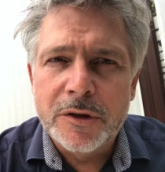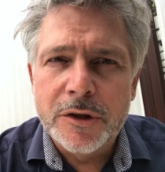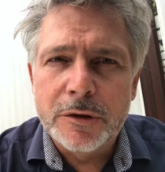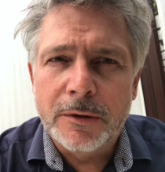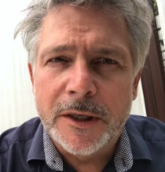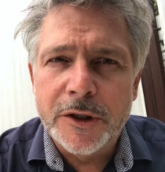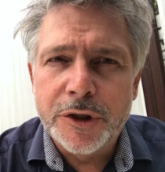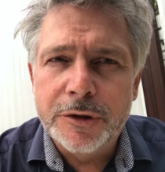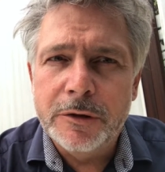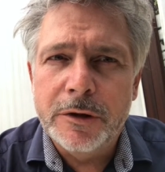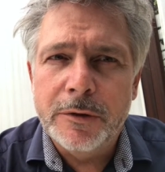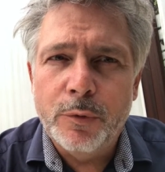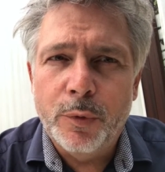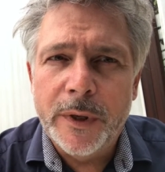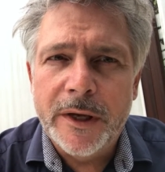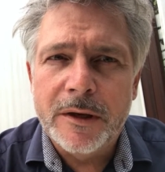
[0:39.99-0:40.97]
to ensure
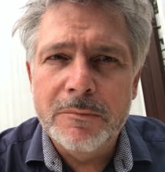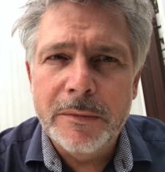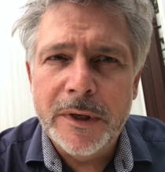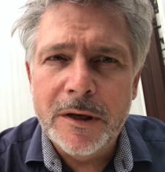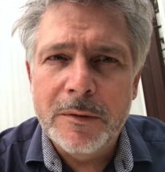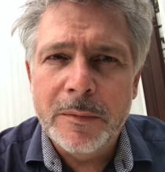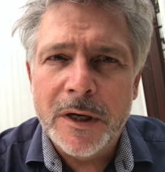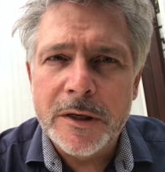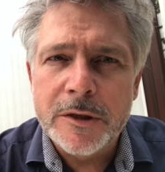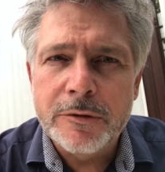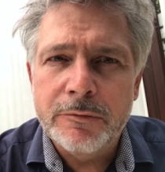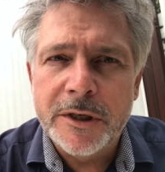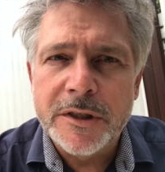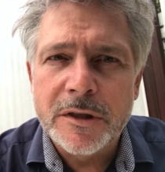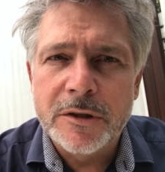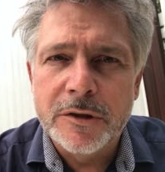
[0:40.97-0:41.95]
we can minimise
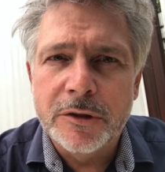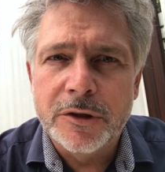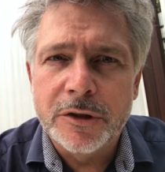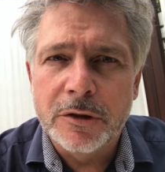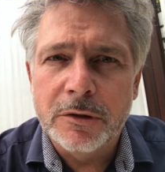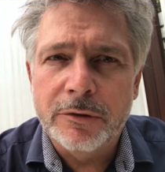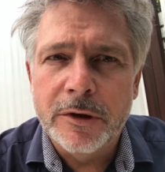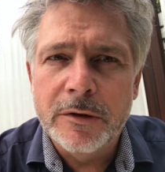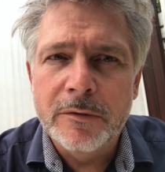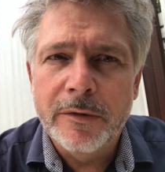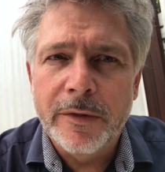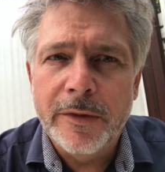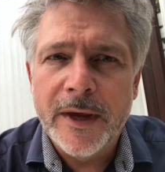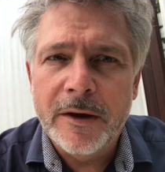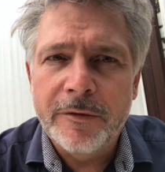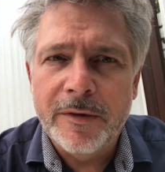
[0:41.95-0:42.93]
risk to children,
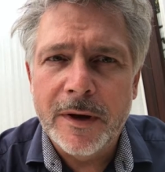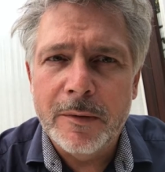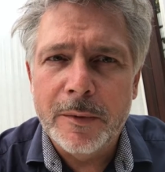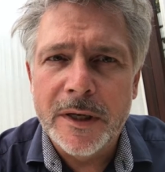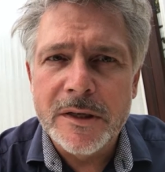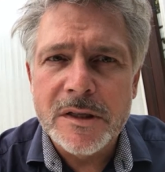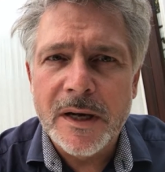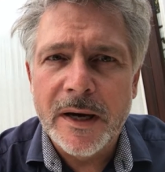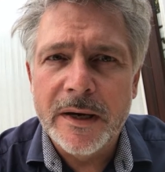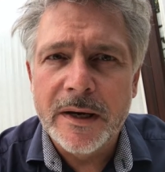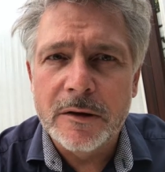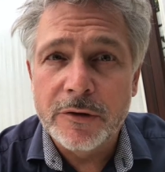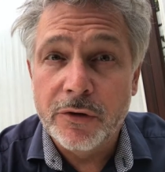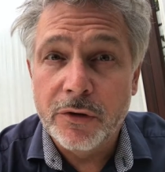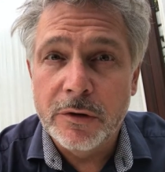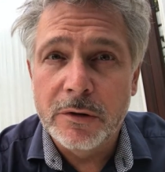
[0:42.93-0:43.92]
their families and
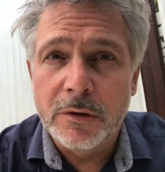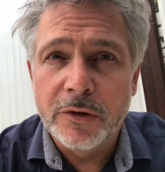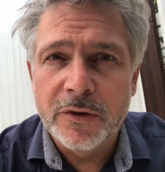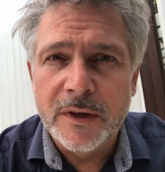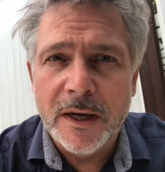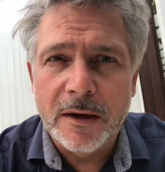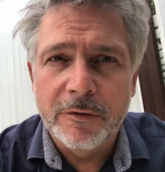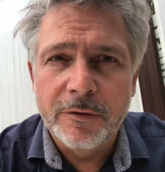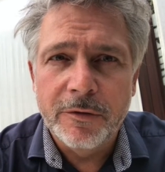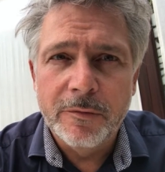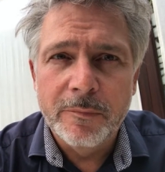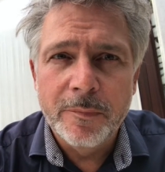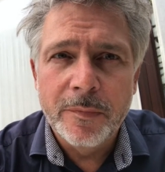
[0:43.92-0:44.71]
our school staff.